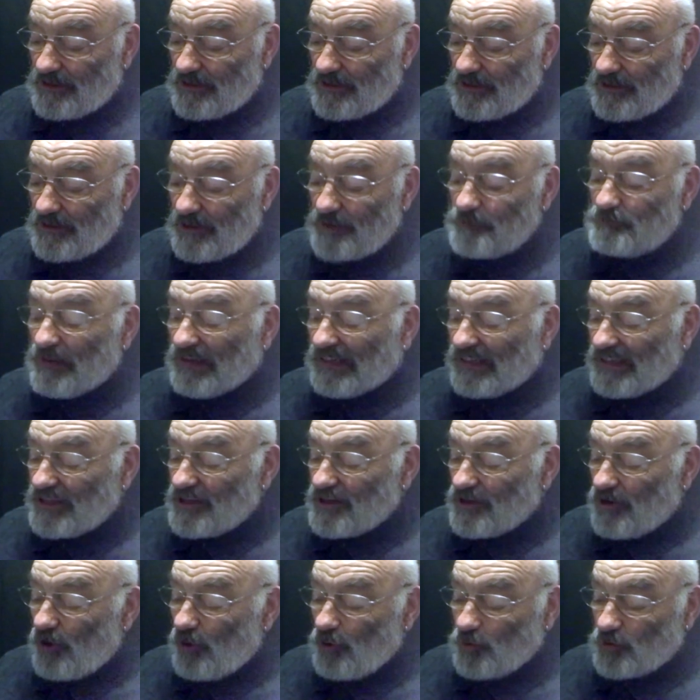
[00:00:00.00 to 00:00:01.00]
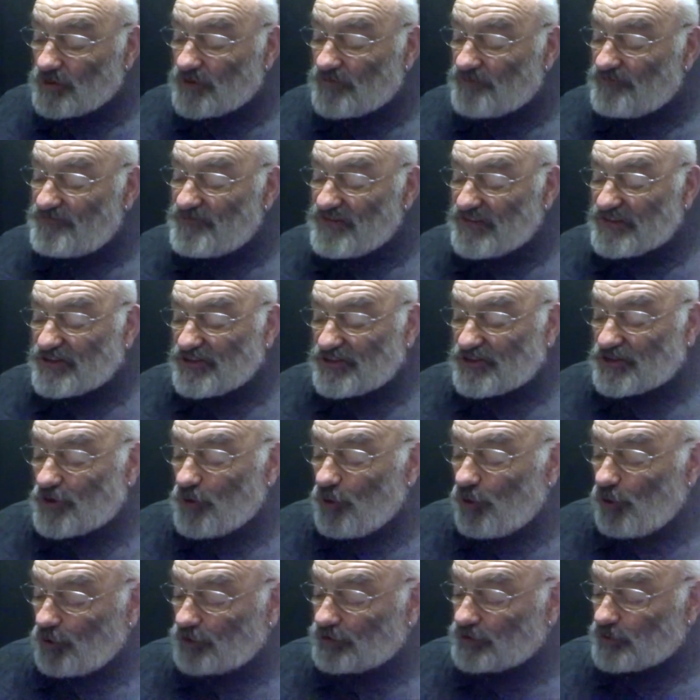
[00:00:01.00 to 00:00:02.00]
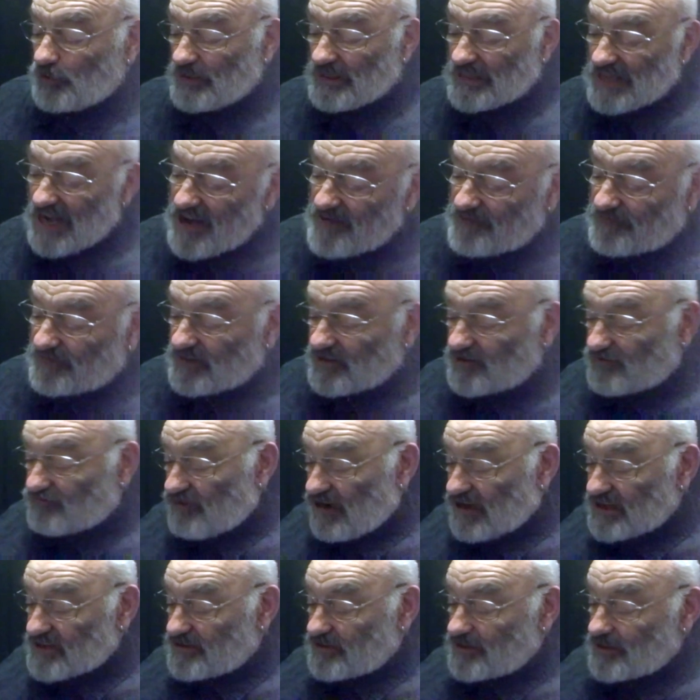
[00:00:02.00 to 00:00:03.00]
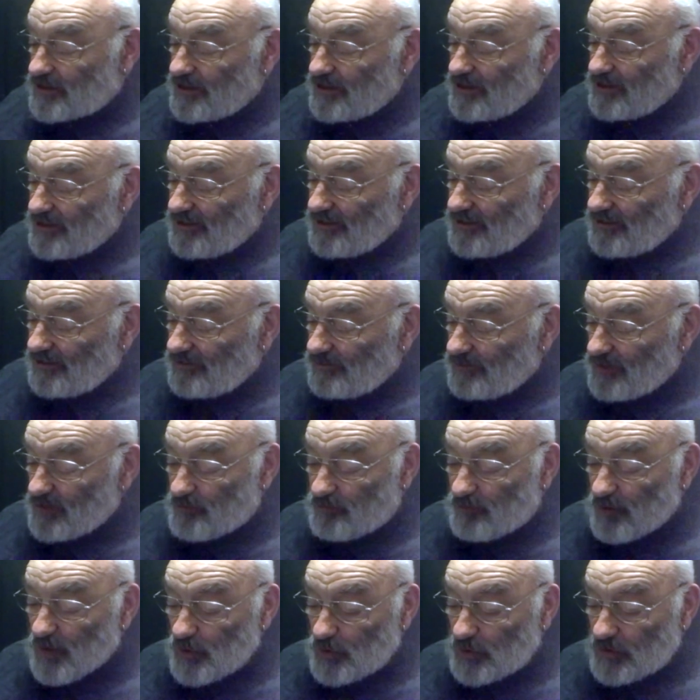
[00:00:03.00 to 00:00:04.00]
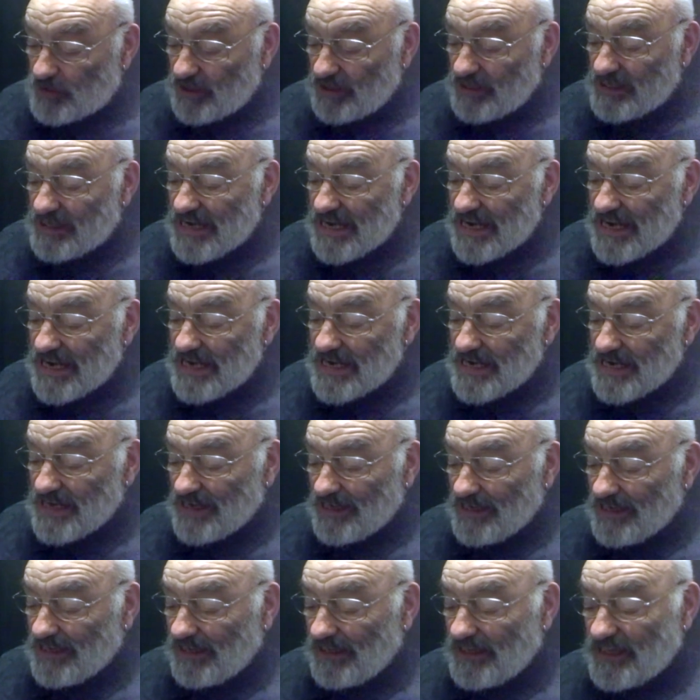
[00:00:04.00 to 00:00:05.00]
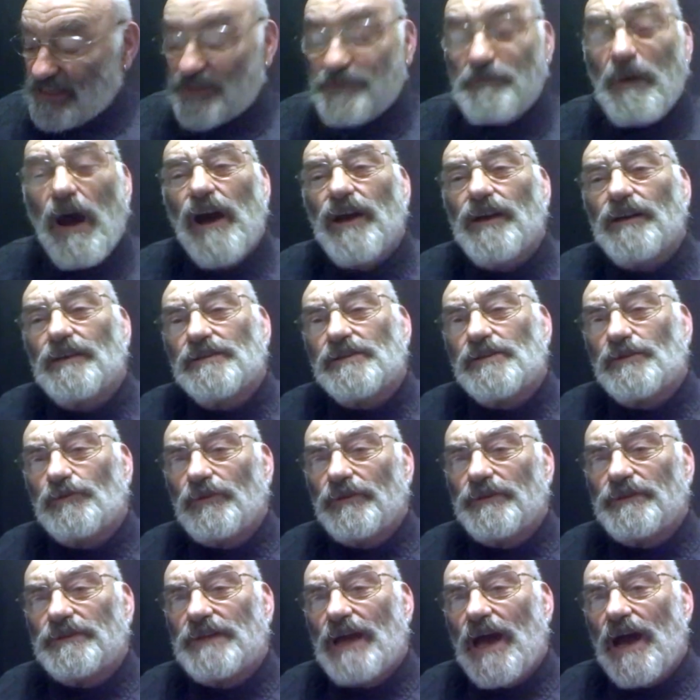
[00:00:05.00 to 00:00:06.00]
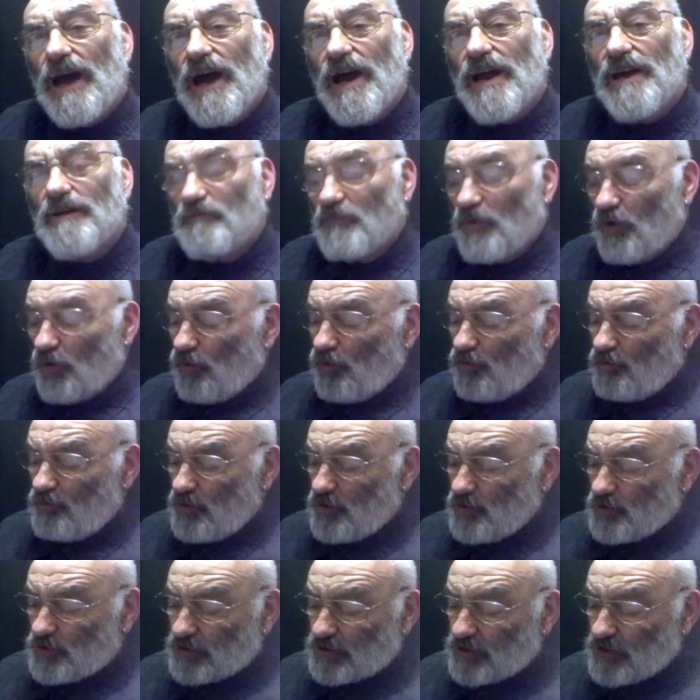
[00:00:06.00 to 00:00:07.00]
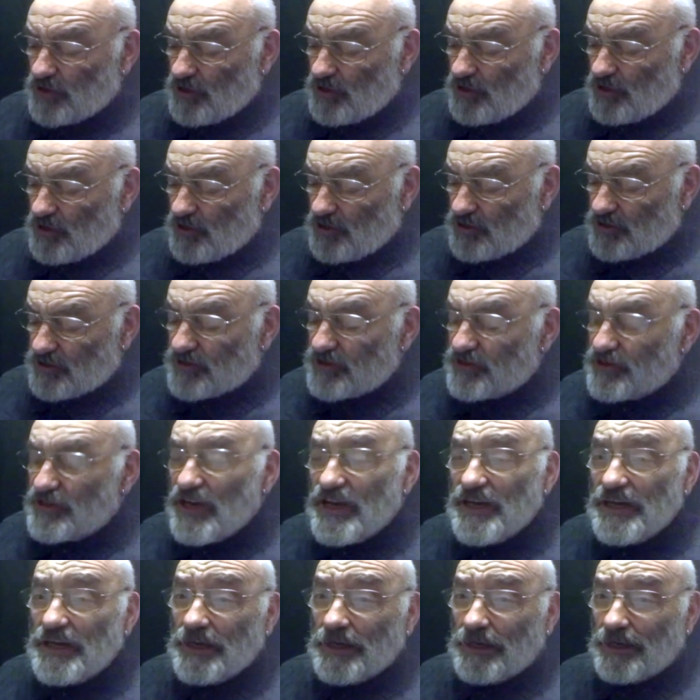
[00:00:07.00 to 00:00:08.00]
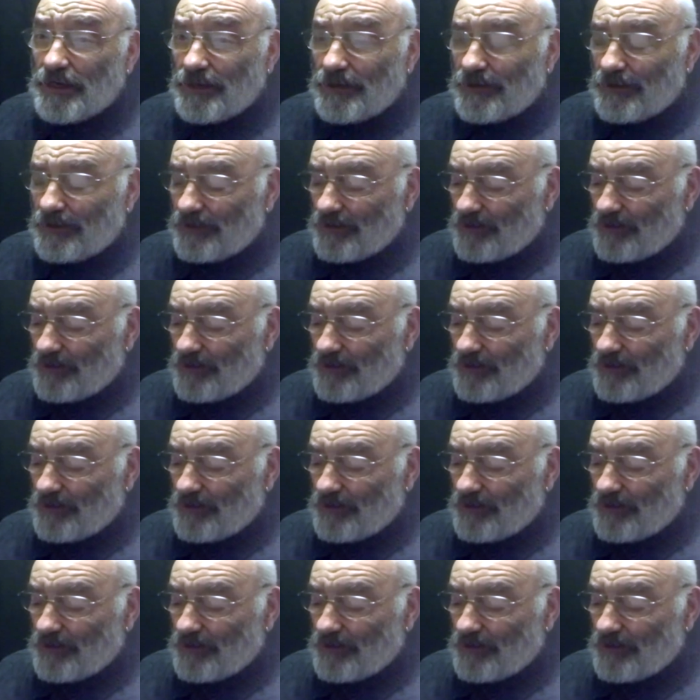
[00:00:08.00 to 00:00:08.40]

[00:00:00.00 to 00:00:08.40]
And Billy holds vicious court to his left, his right, with boot and knee, and he smiles all the time, almost singing,